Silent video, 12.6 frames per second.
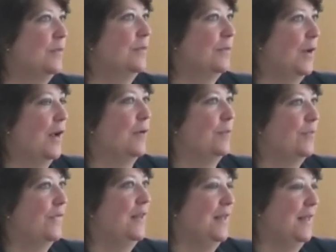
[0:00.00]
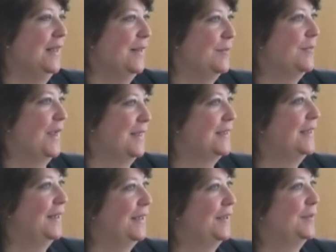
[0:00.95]
Well,
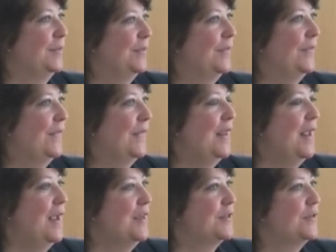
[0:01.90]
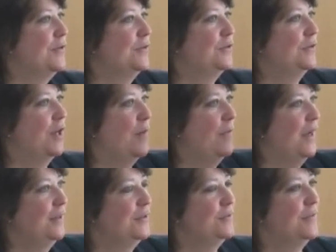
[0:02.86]
basically. So to come
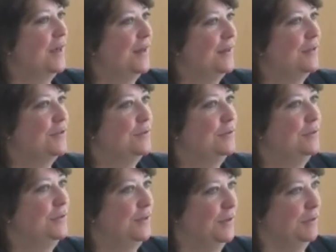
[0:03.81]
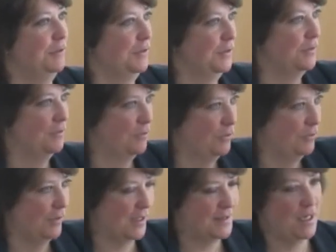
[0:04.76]
back to my
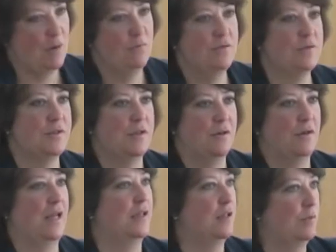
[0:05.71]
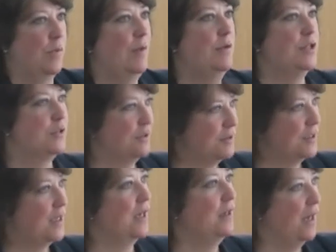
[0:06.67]
two examples, you know, like
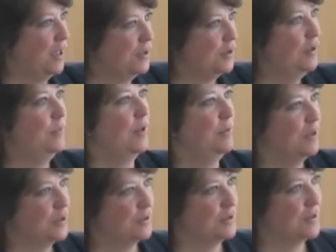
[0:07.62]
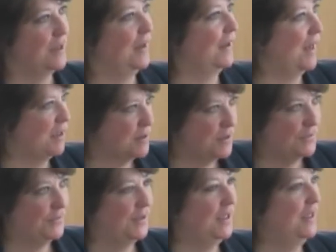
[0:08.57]
publishers like Nature, publishers like
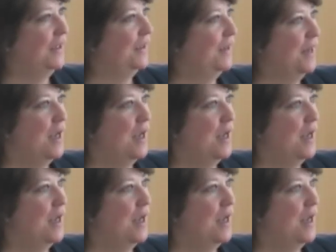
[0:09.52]
Elsevier,